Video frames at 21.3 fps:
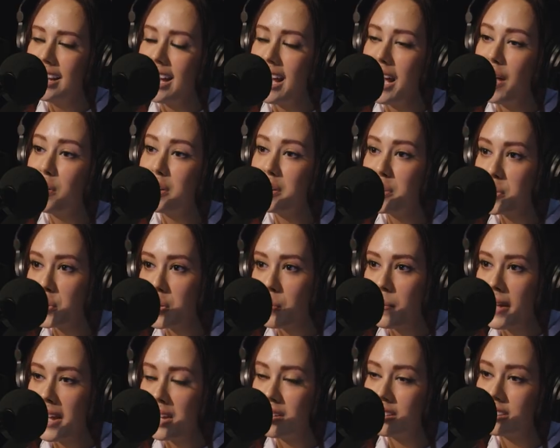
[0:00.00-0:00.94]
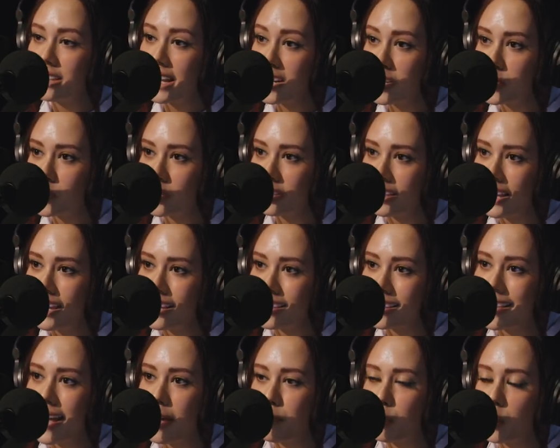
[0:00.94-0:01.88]
I want to talk about your latest
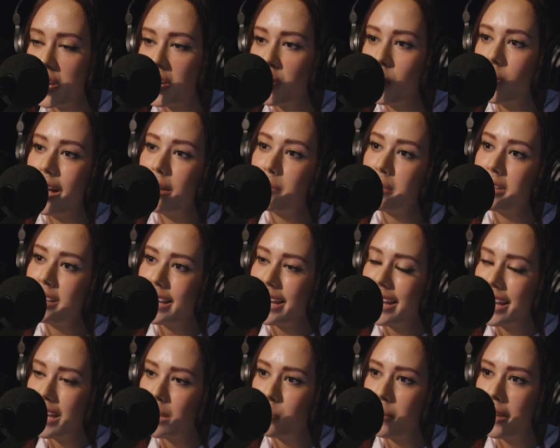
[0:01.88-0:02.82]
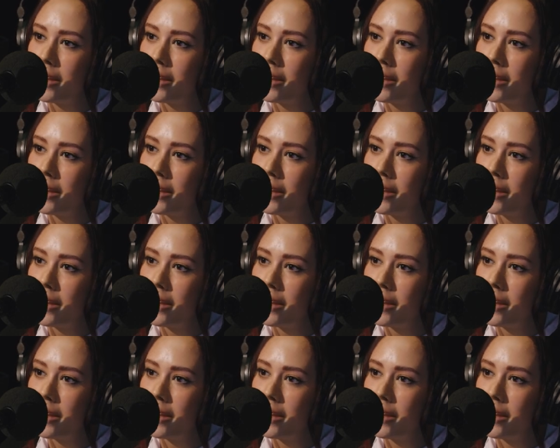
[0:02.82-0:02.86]
release, That Boy Kwame, the EP.